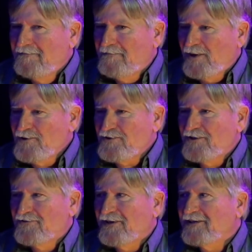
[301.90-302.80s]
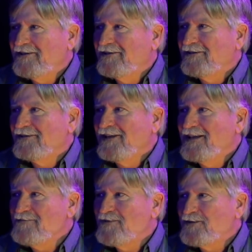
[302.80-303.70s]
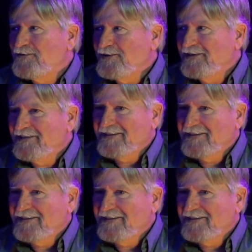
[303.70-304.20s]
post it directly in their name, but would